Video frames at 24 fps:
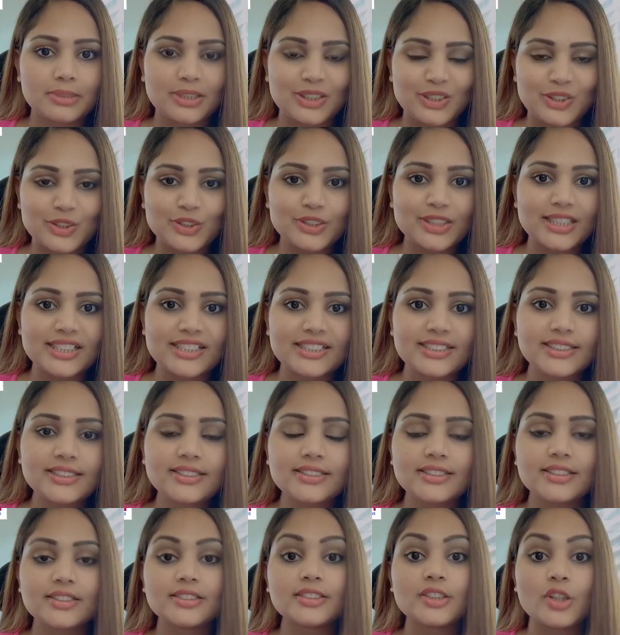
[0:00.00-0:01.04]
but not the
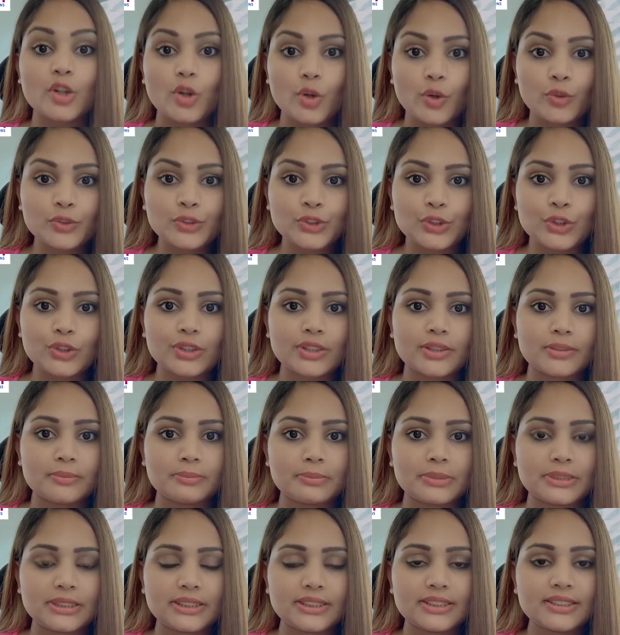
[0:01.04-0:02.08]
least, the offshore
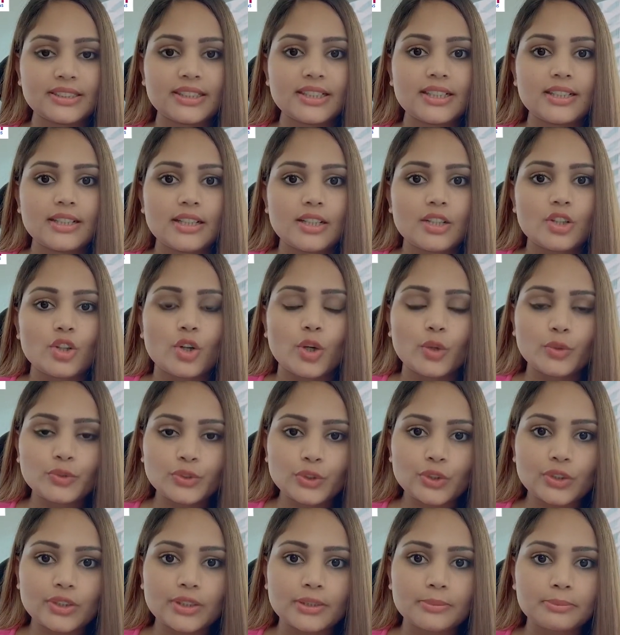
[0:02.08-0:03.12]
companies.
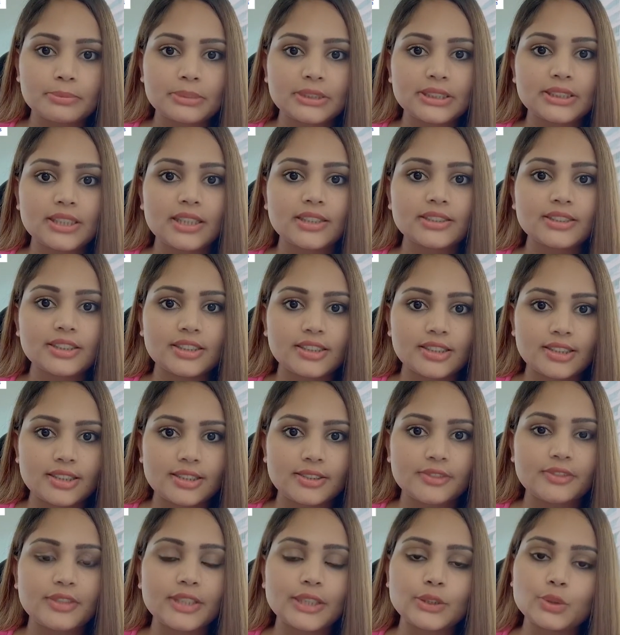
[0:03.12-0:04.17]
Offshore companies are
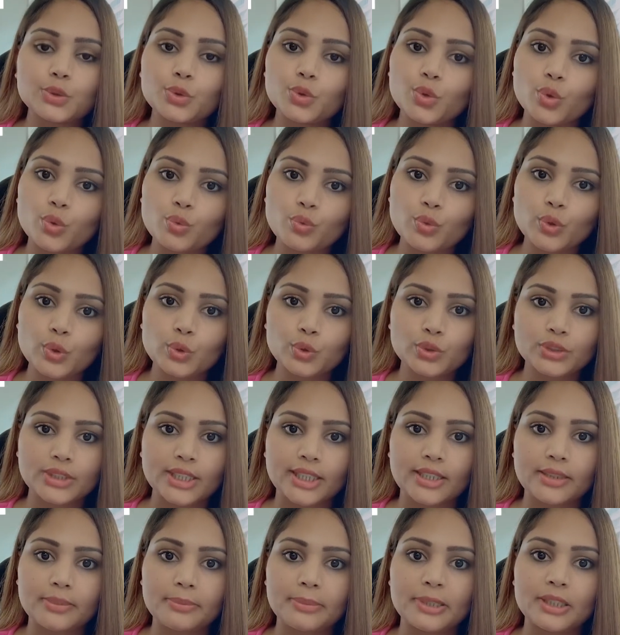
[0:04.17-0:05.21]
generally when you don't want to
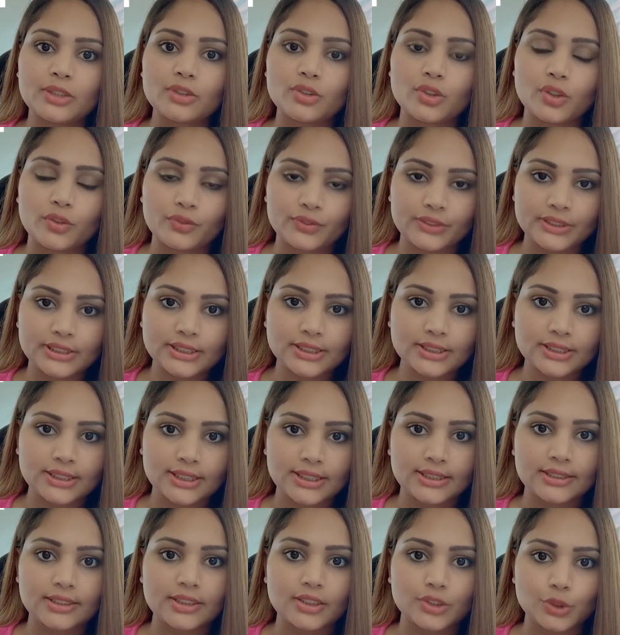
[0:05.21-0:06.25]
set up an office
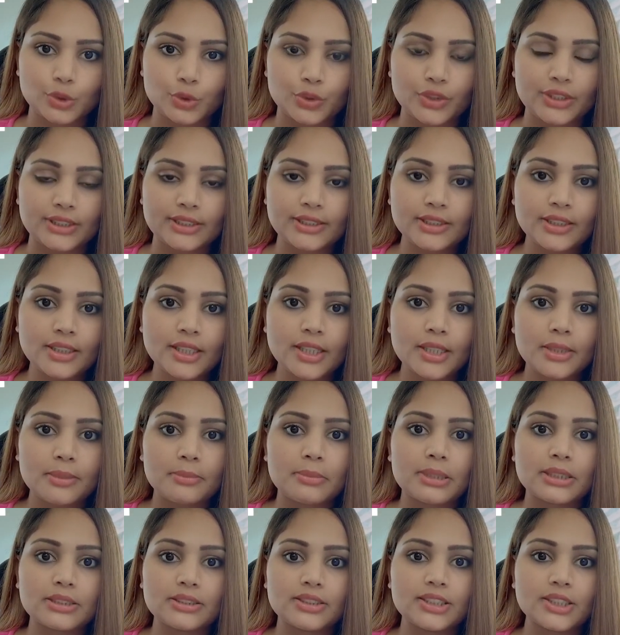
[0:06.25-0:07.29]
in the UAE
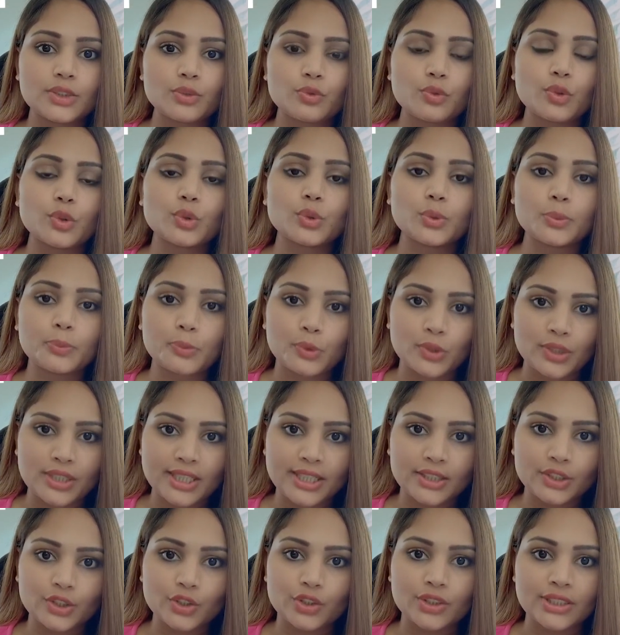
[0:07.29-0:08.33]
but just want to
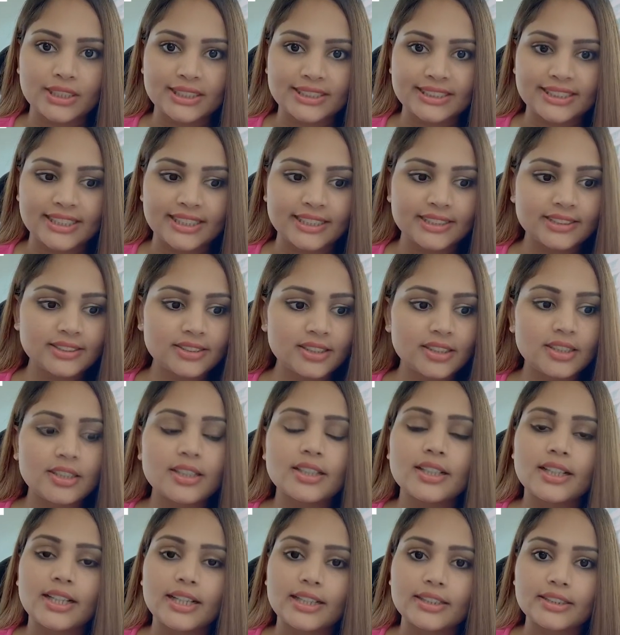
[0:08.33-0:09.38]
protect your assets
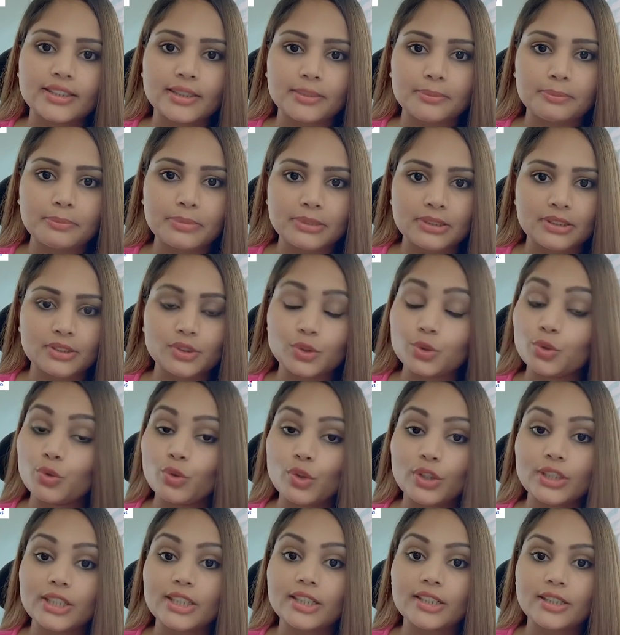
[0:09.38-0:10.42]
and you
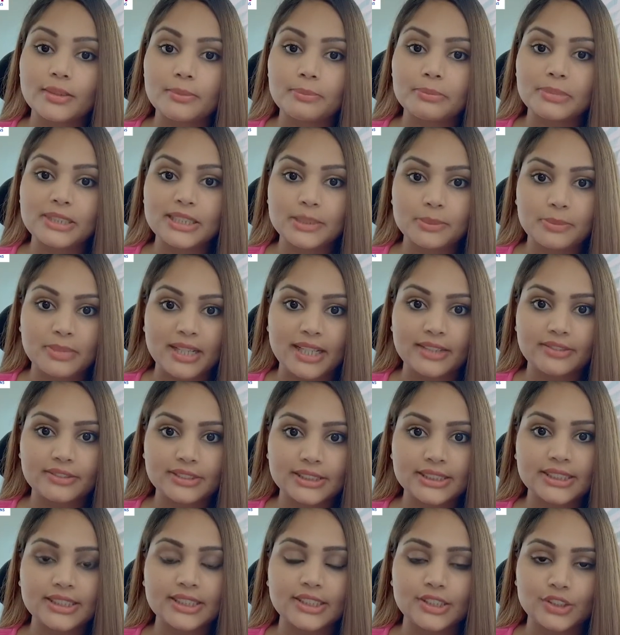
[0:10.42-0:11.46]
want a complete
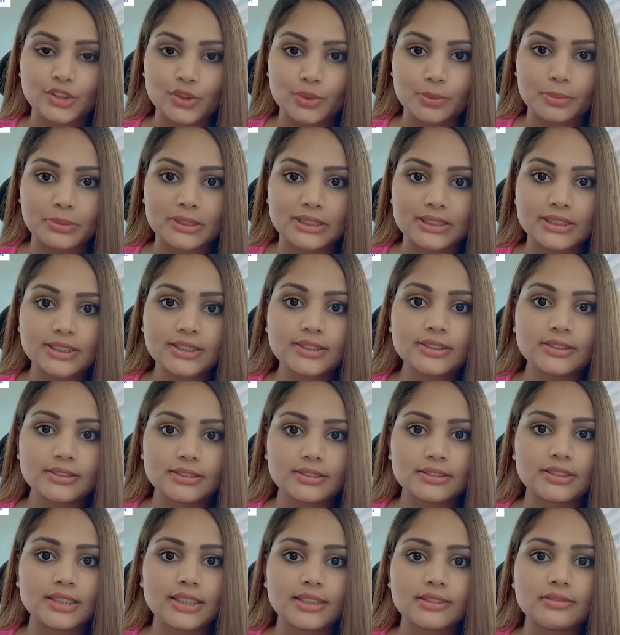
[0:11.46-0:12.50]
privacy in your business,
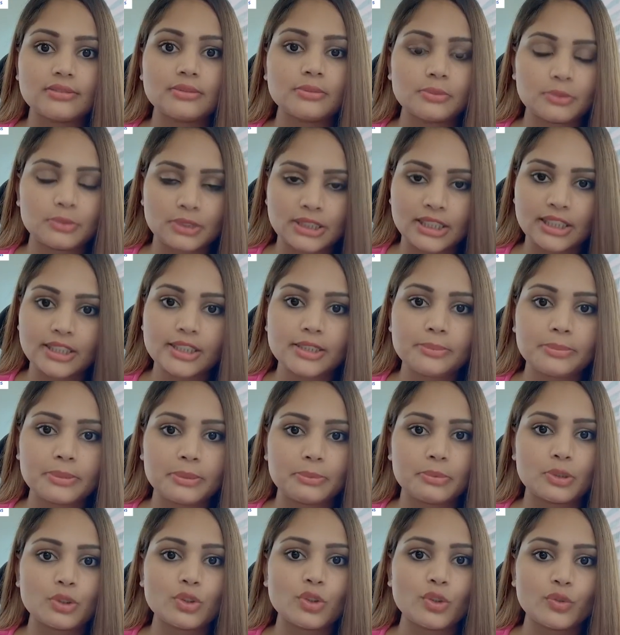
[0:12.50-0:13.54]
then generally
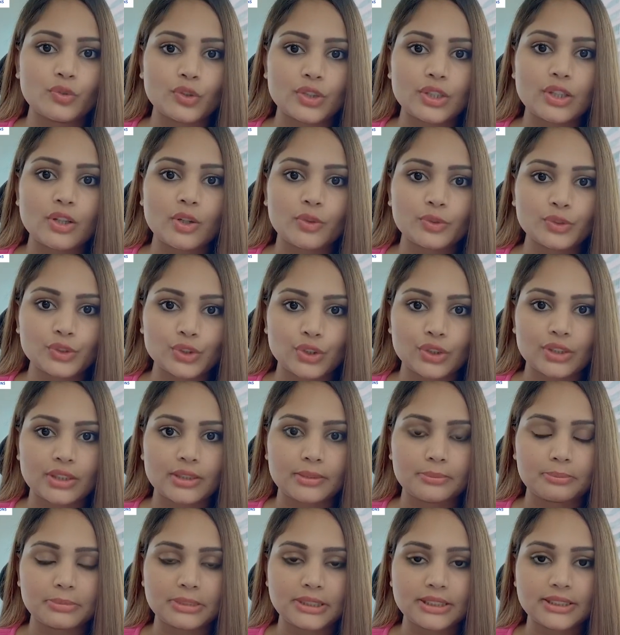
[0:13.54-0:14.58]
people go for offshore
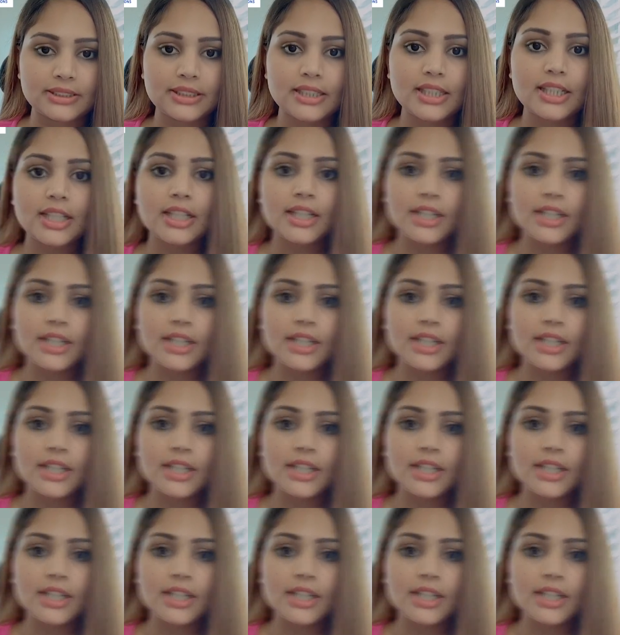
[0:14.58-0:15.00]
companies.